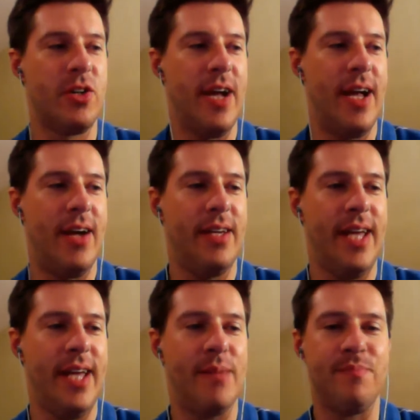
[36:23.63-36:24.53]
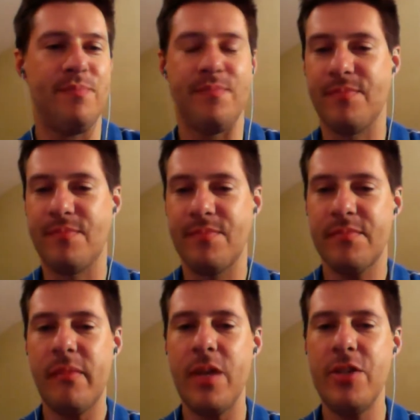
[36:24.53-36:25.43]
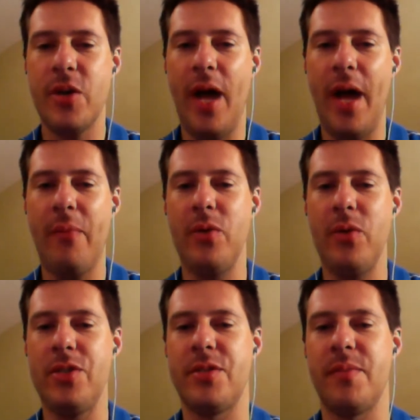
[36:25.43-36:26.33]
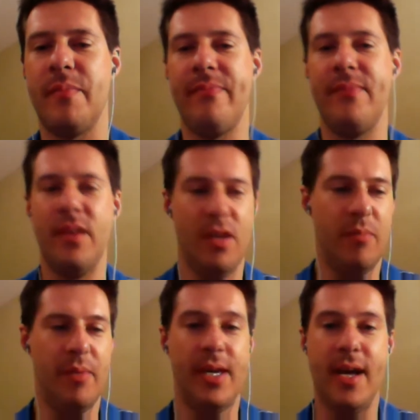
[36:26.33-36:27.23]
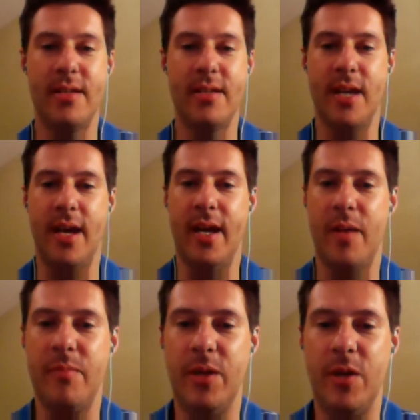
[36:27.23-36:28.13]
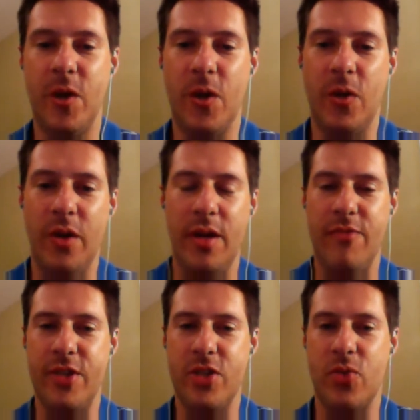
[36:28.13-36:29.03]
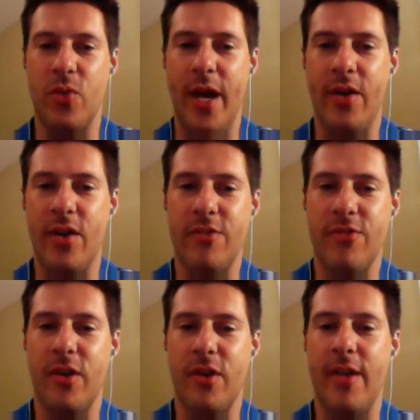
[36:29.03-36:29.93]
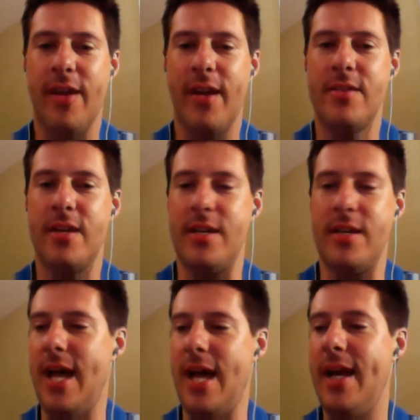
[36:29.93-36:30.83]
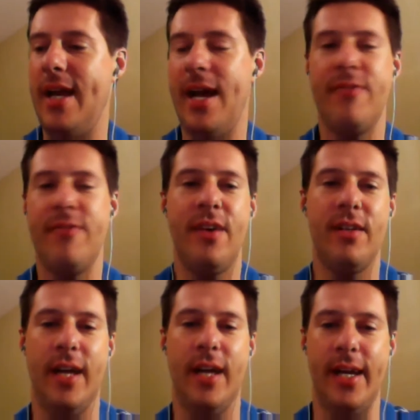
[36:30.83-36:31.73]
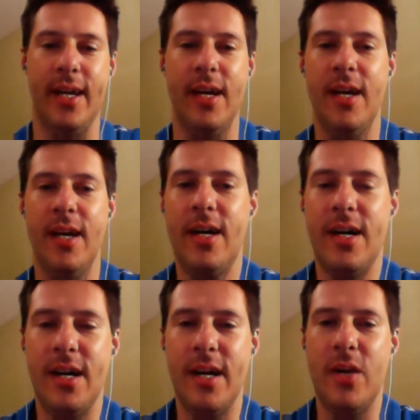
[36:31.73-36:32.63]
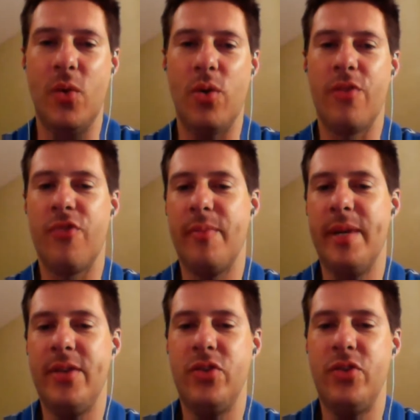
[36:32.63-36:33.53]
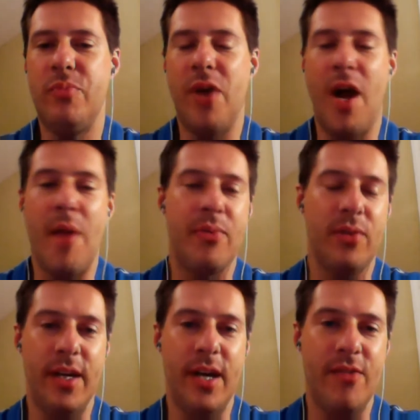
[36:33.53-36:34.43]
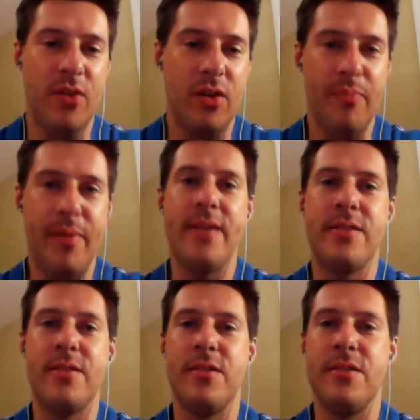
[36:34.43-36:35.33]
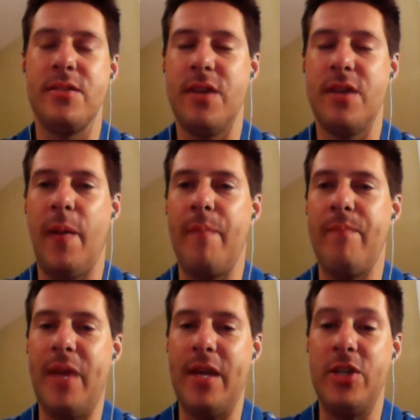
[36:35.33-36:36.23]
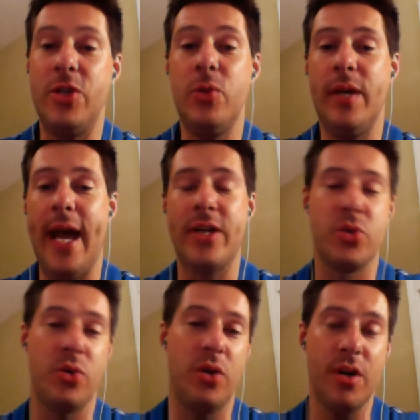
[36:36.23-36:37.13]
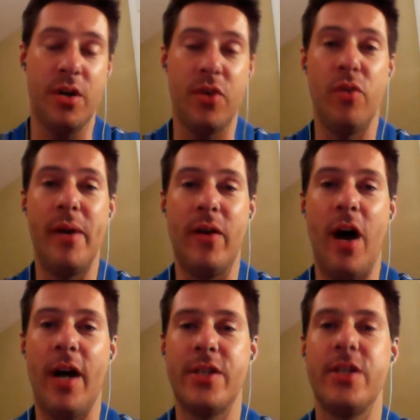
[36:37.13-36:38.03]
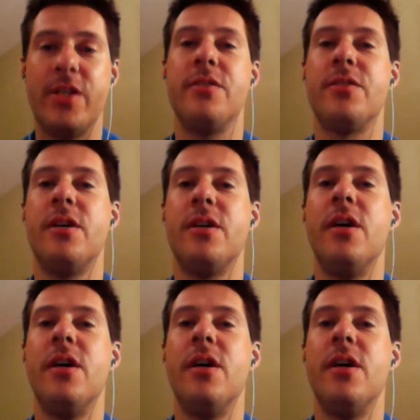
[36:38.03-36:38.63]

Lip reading: ground. Yeah. So because I am, an official writer for a fantasy site, I felt like in order for me to properly cover all the bases and do an actual article about auctions,